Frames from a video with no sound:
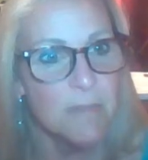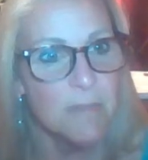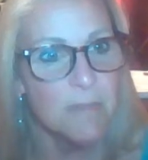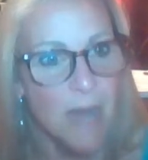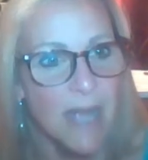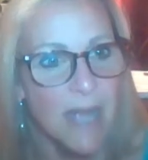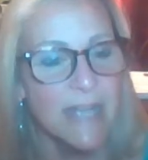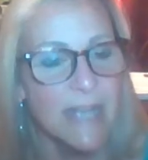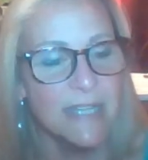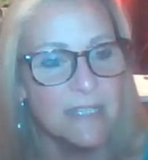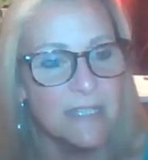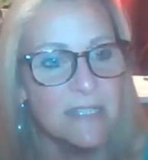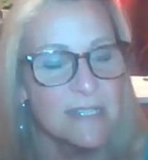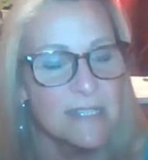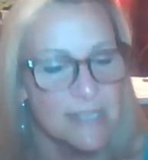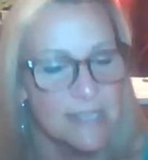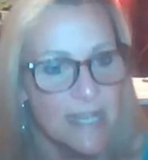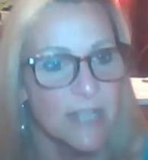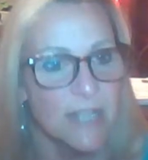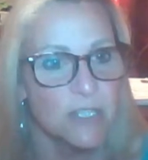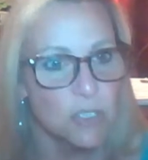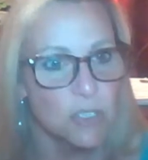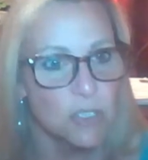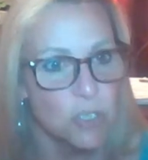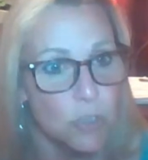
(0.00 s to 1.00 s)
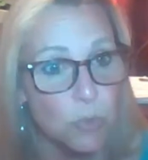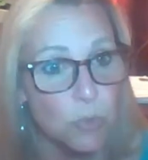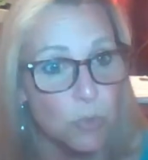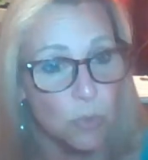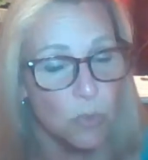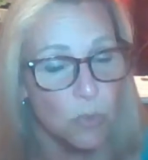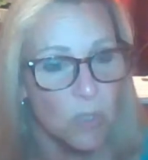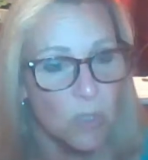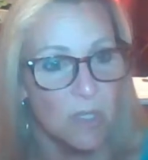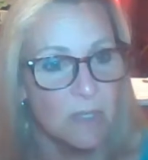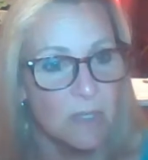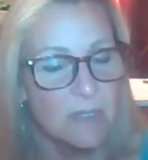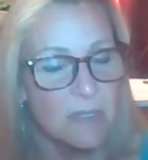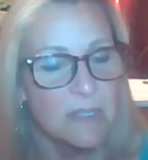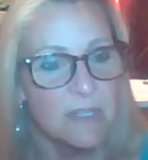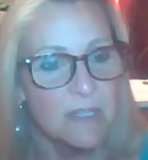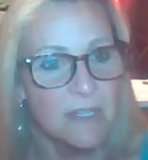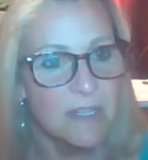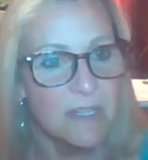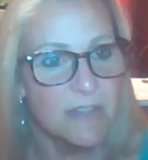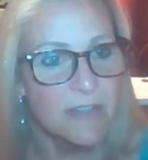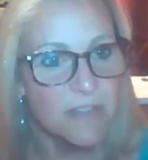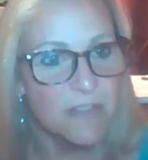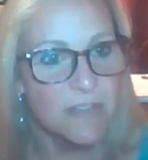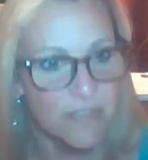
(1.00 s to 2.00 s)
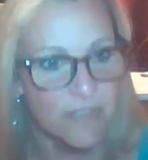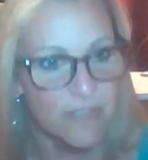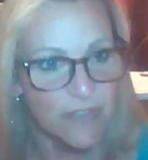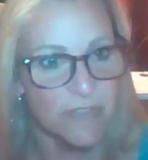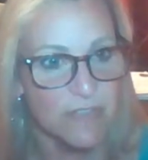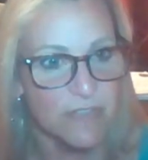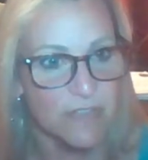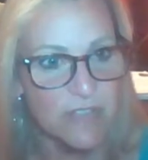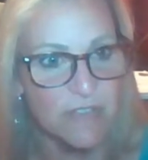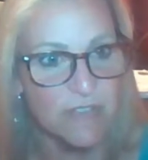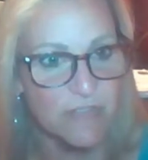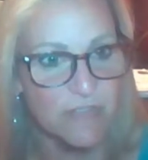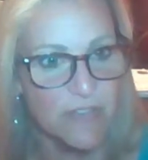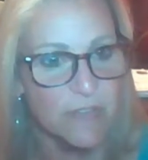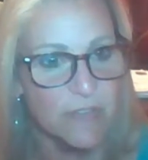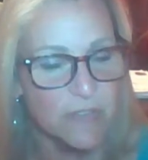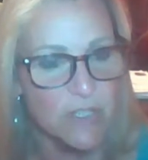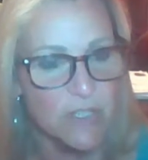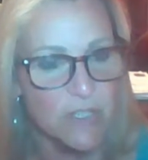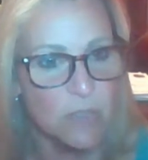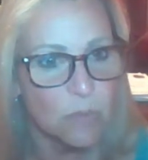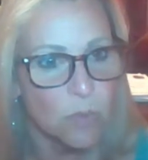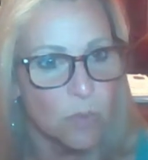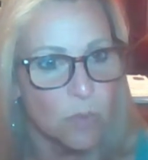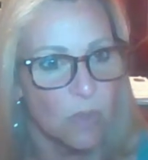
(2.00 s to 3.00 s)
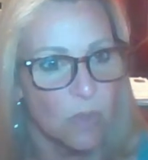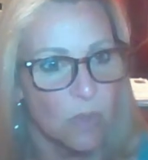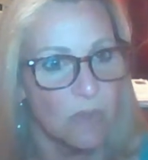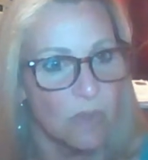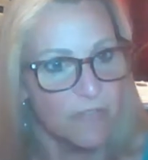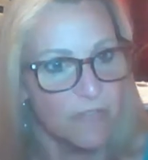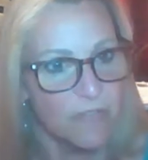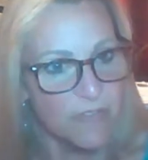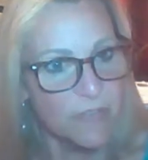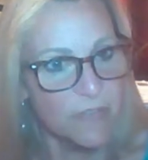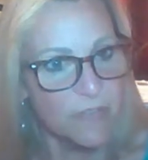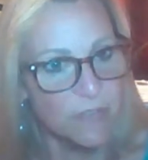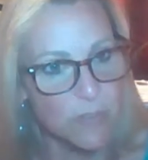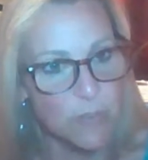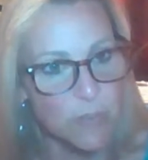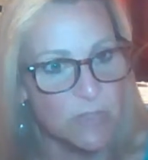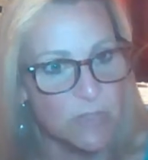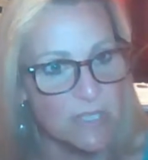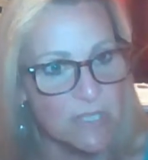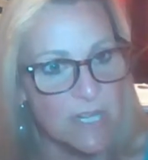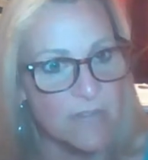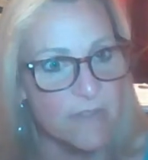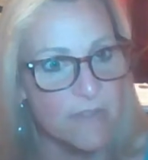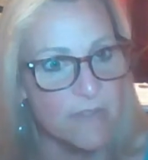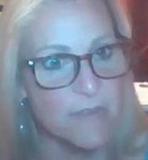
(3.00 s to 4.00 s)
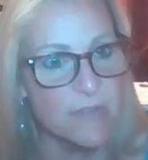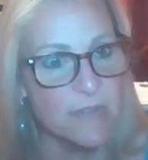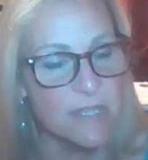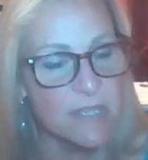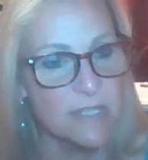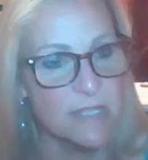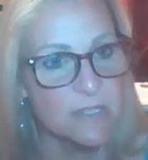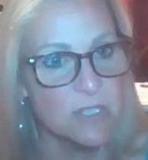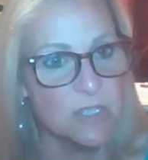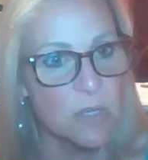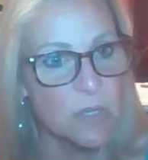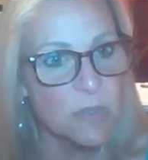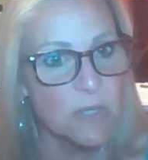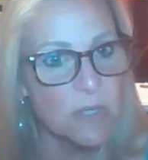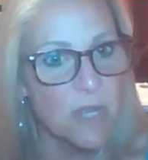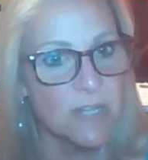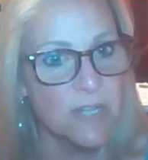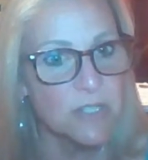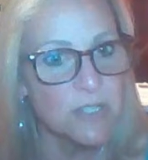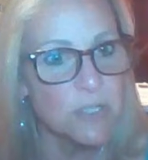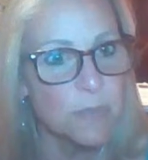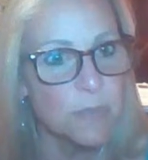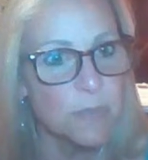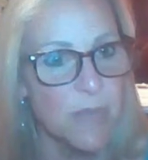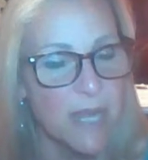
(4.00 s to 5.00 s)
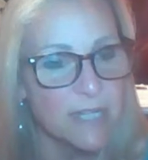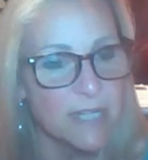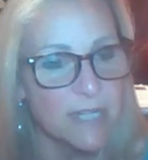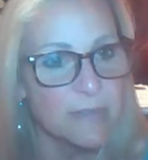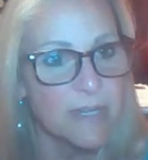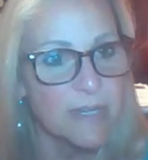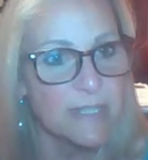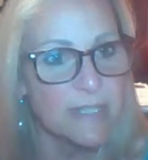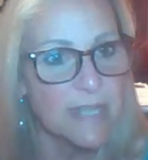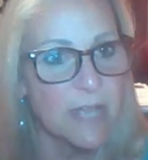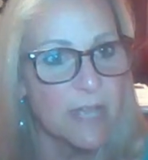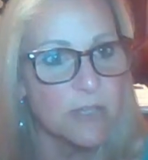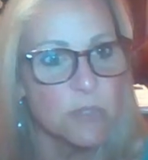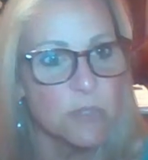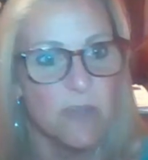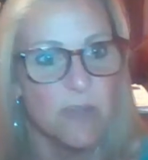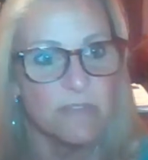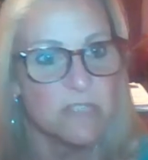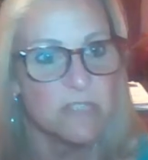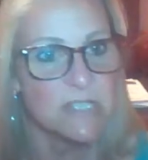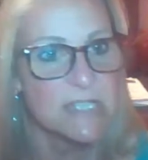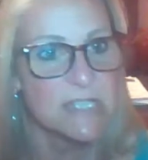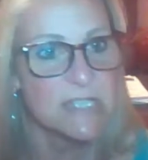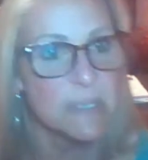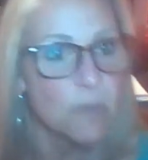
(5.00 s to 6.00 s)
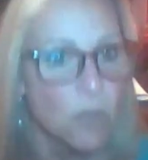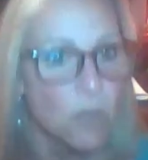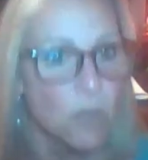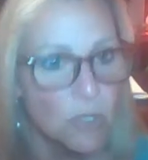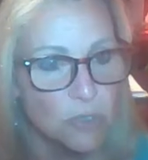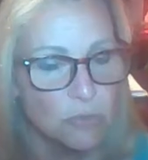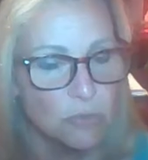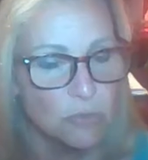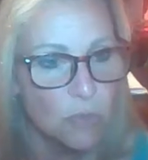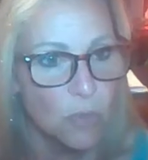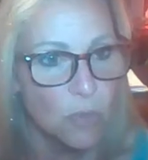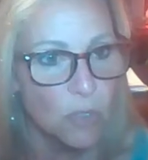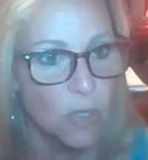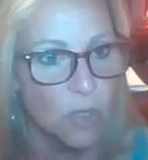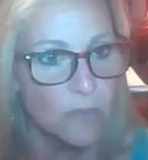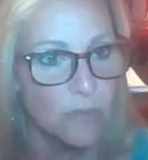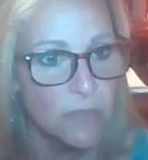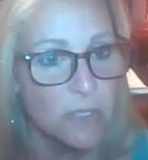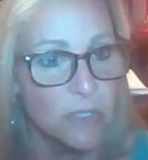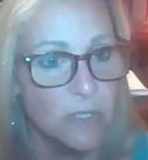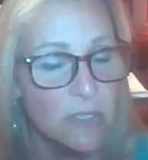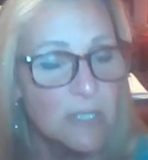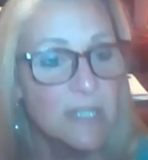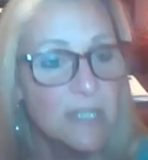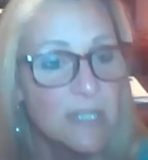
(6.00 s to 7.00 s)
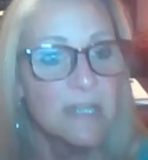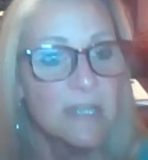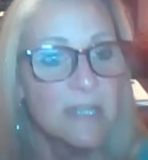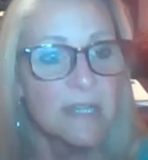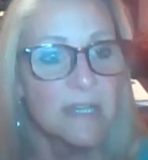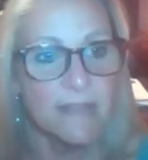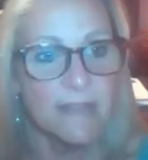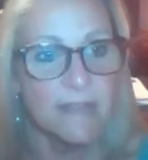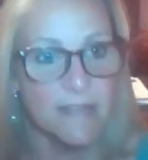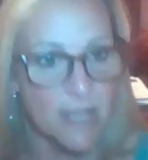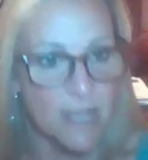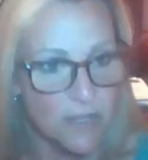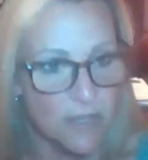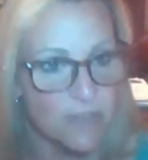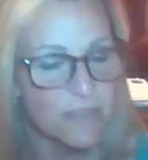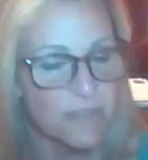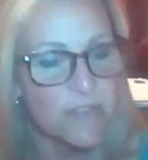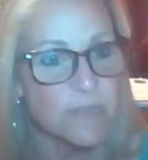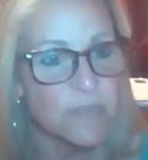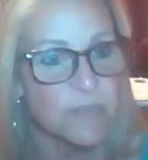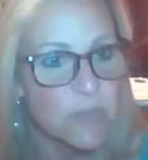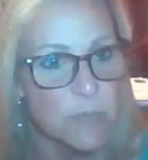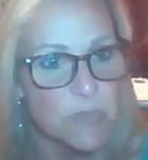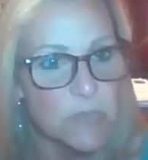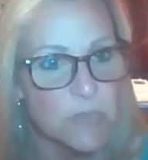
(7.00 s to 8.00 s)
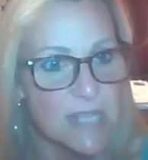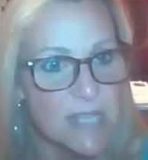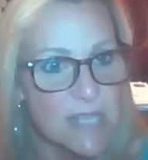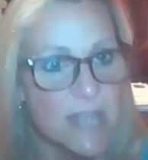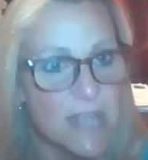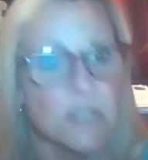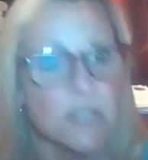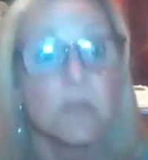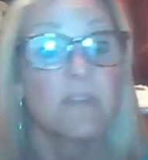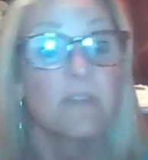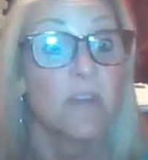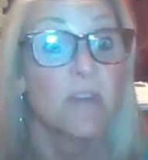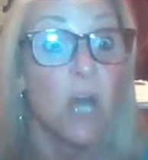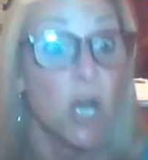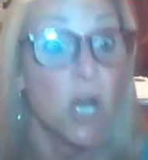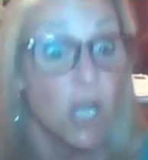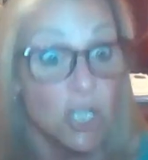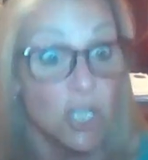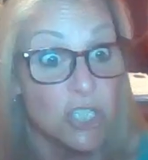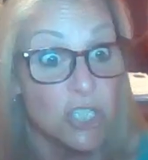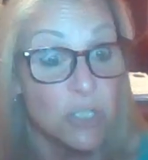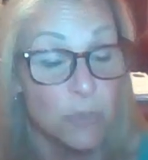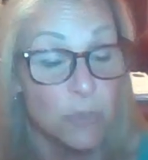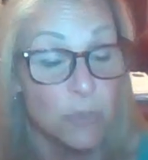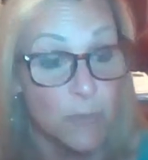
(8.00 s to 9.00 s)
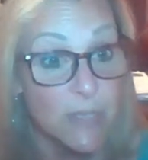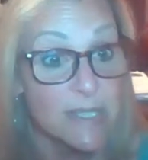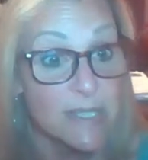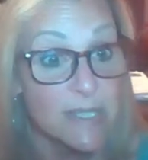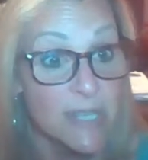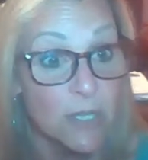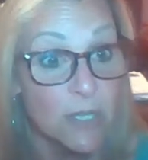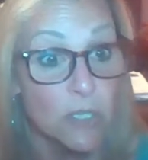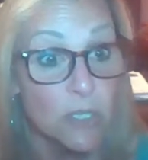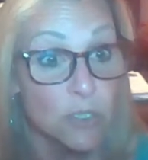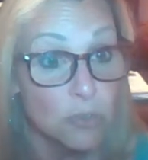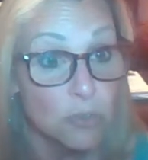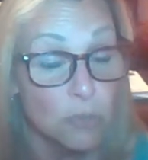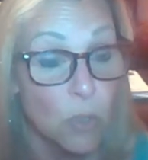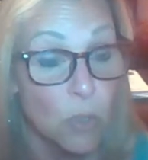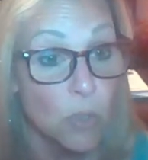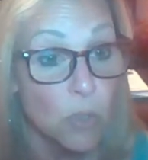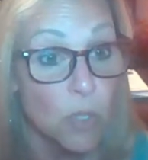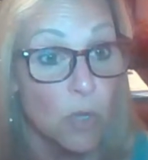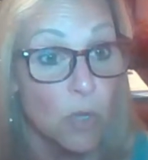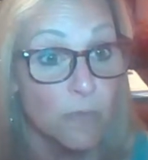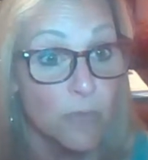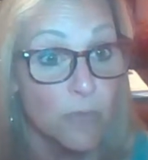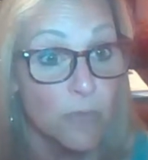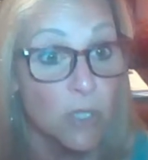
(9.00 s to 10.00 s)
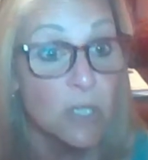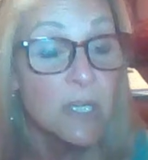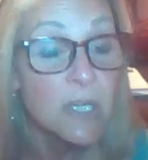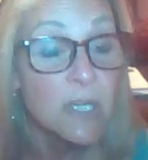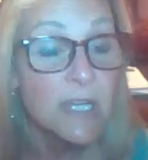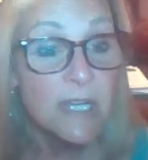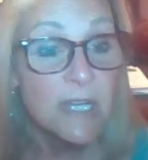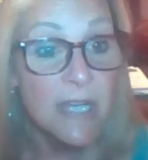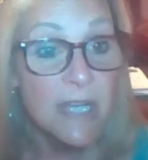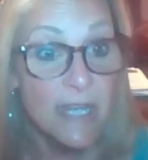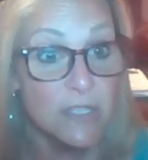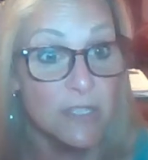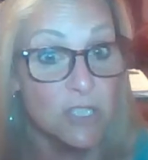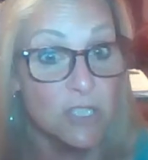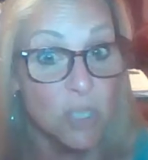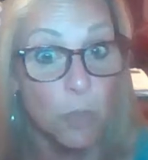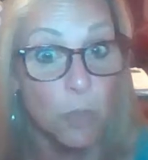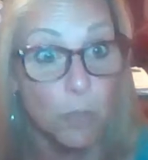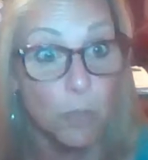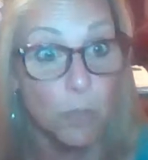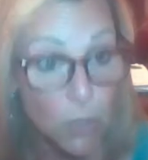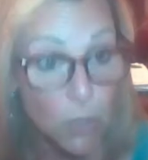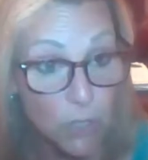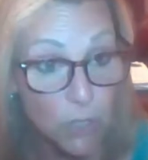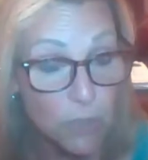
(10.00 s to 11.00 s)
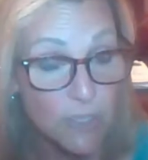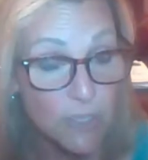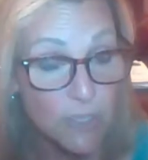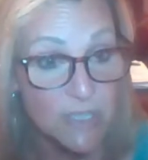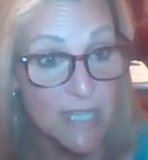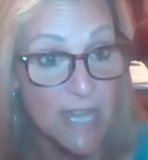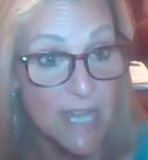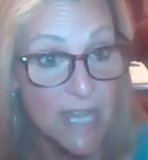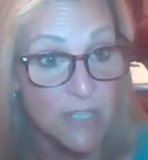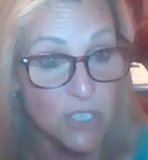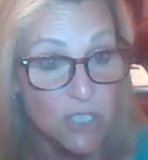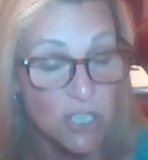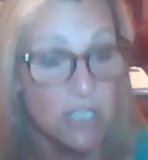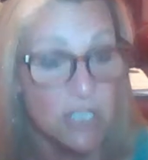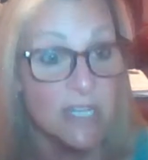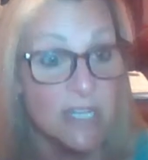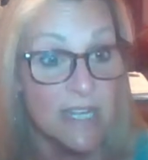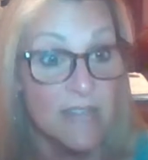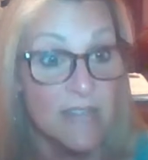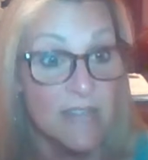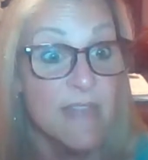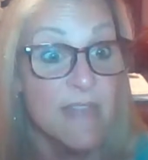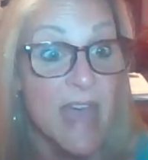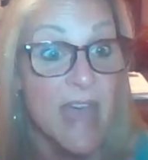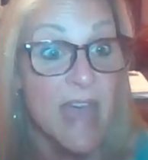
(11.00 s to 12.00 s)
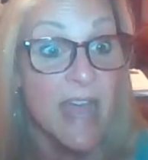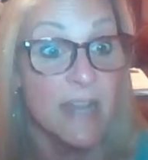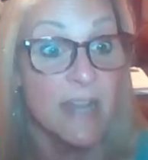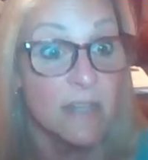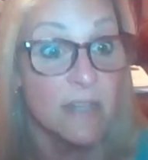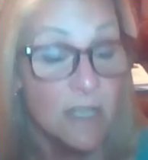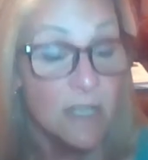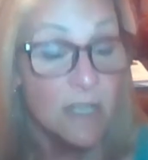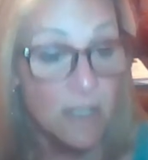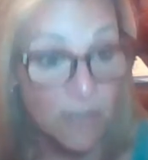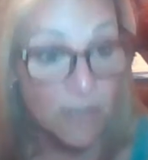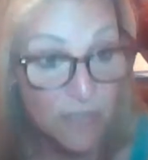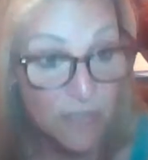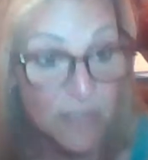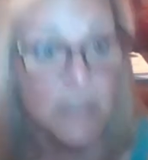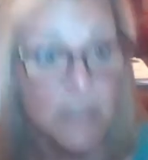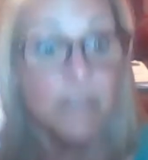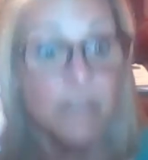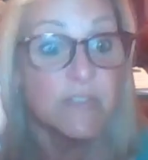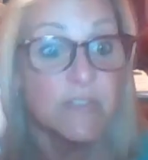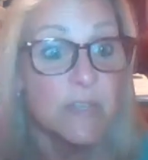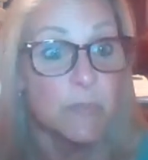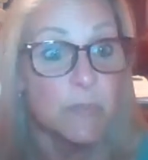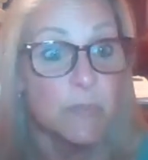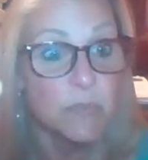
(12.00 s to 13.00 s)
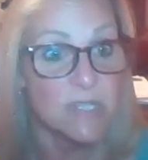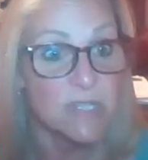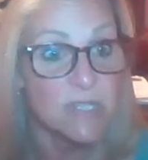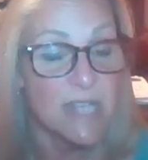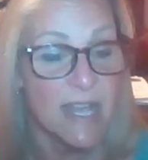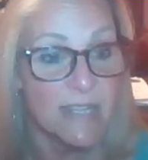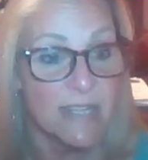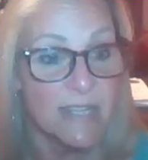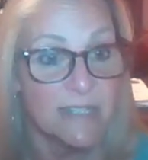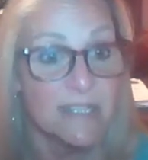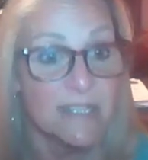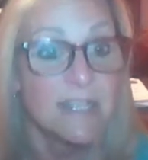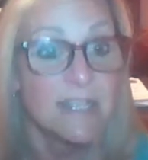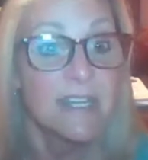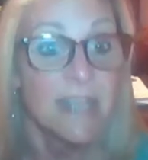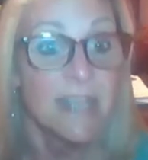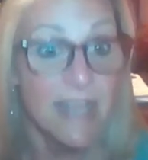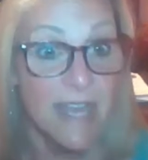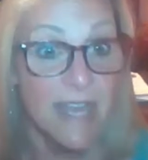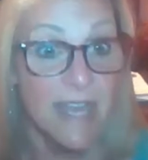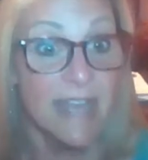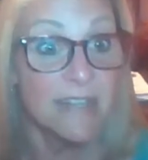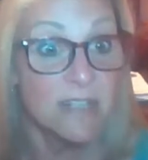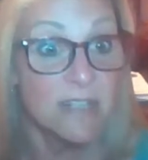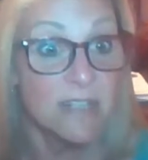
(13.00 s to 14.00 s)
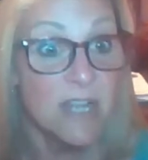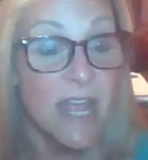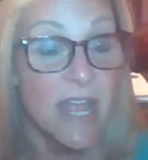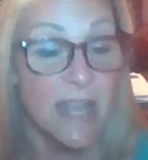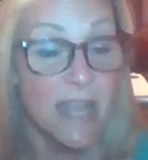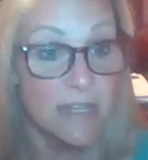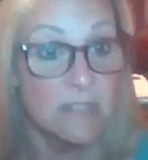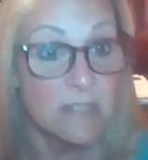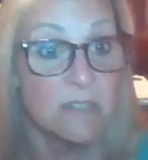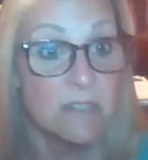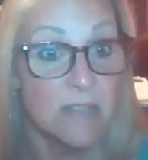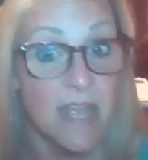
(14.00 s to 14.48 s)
mindset tool, 50-50 rule. 50% of everything that's going on in your body right now, you have zero control over. And the other 50%, you have 100% control over. And so put your attention in that 50% and